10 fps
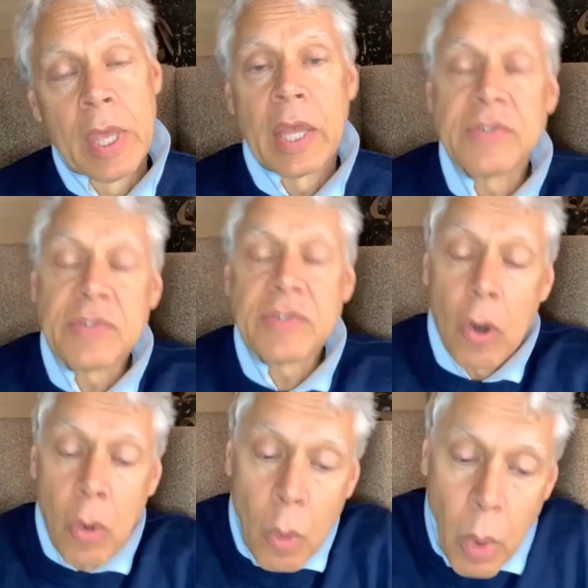And
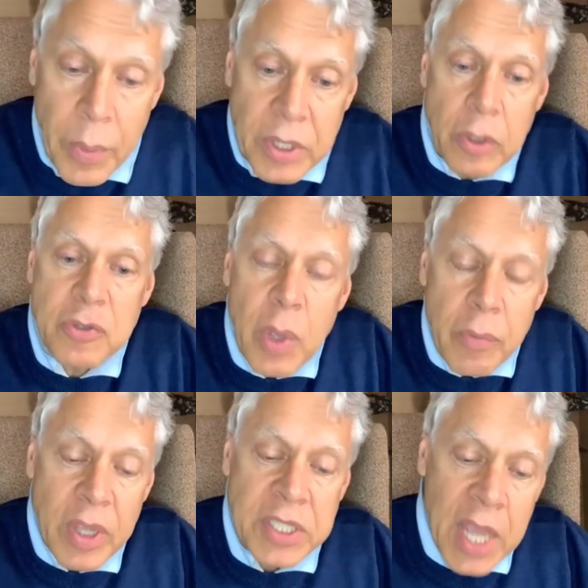so what we do is we
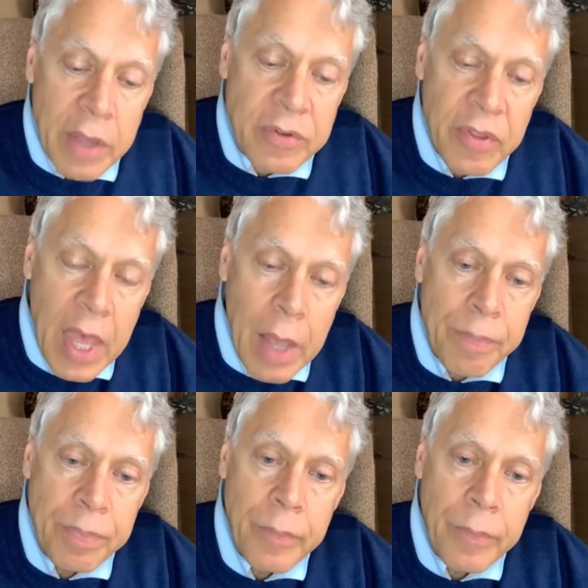reach out to them,